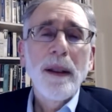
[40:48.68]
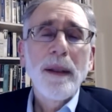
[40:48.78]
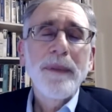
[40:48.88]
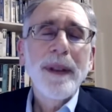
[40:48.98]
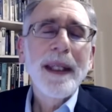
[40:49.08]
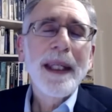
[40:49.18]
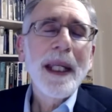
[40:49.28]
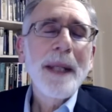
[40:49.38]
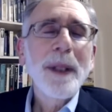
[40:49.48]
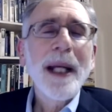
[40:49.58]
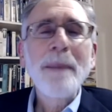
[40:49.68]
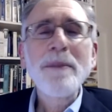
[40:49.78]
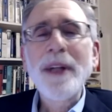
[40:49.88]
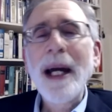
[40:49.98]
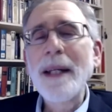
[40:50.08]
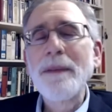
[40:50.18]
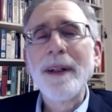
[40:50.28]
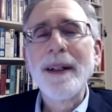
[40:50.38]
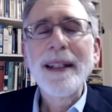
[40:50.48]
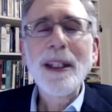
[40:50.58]
it, it, becomes kind of
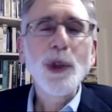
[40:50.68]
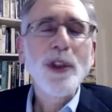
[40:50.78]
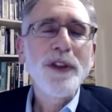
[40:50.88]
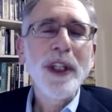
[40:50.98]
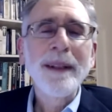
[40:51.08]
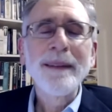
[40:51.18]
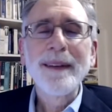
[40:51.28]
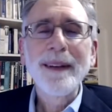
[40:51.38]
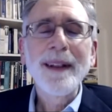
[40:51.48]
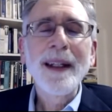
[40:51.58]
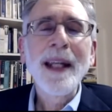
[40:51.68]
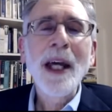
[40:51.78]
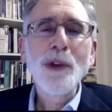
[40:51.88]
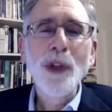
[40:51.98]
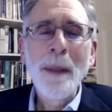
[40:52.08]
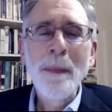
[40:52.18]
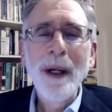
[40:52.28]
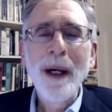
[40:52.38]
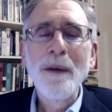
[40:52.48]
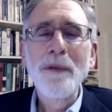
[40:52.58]
an interesting conundrum
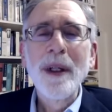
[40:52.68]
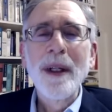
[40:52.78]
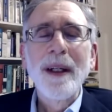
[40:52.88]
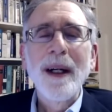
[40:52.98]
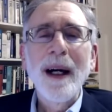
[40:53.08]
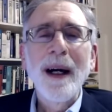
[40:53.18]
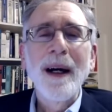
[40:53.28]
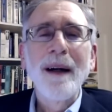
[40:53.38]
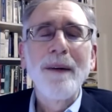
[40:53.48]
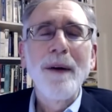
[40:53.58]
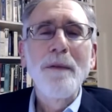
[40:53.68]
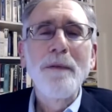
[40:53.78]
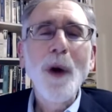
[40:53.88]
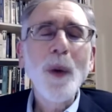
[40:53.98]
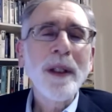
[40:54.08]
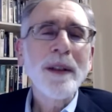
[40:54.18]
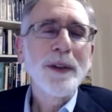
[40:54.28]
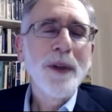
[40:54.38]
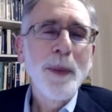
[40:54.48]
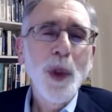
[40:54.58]
of uh, voting to
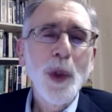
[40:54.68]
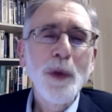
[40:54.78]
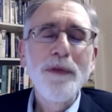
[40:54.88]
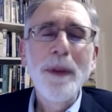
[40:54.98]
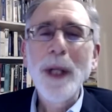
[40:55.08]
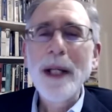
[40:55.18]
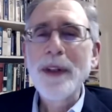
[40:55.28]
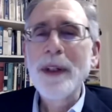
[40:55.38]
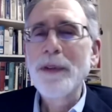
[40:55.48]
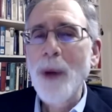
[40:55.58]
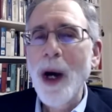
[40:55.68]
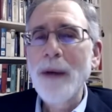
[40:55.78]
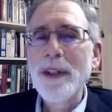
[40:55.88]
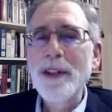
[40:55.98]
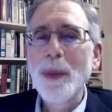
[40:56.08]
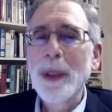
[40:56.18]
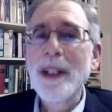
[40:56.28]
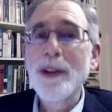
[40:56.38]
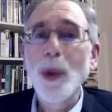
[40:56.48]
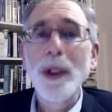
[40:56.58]
remove the president from office when
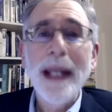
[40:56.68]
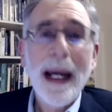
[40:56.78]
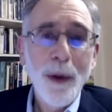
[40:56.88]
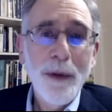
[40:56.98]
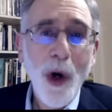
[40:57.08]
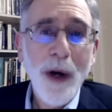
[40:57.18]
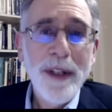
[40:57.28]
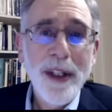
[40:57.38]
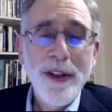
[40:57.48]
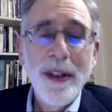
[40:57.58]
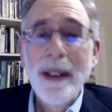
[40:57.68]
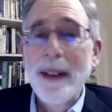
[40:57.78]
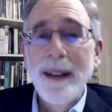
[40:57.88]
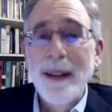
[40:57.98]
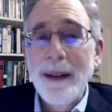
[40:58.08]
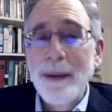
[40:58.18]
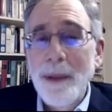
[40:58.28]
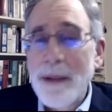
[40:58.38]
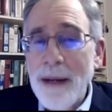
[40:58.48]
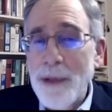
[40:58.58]
he's already out of office.
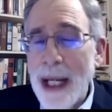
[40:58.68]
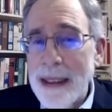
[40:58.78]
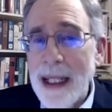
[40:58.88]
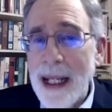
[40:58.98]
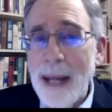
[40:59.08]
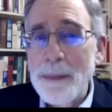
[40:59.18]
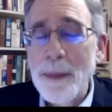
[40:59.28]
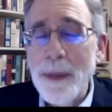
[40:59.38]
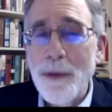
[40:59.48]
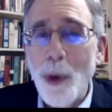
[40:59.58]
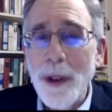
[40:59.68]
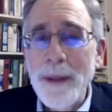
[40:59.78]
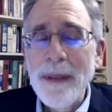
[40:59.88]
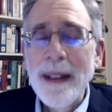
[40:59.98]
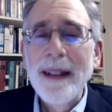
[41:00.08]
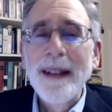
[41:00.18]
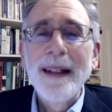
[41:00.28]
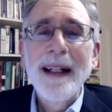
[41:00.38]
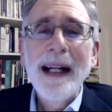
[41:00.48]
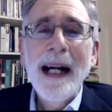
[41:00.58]
We've never had that happen before.
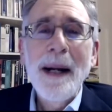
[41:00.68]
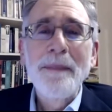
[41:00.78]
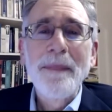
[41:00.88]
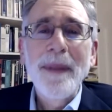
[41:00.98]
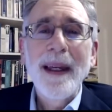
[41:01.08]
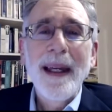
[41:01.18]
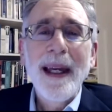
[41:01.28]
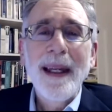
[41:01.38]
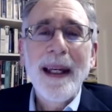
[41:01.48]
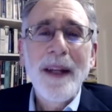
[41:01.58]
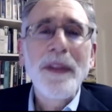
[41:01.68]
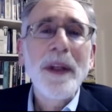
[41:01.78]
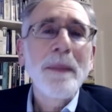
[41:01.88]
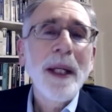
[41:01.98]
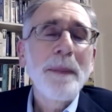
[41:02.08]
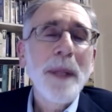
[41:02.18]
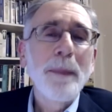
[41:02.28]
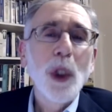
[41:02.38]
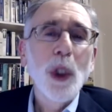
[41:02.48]
Um, and, and, I think many people are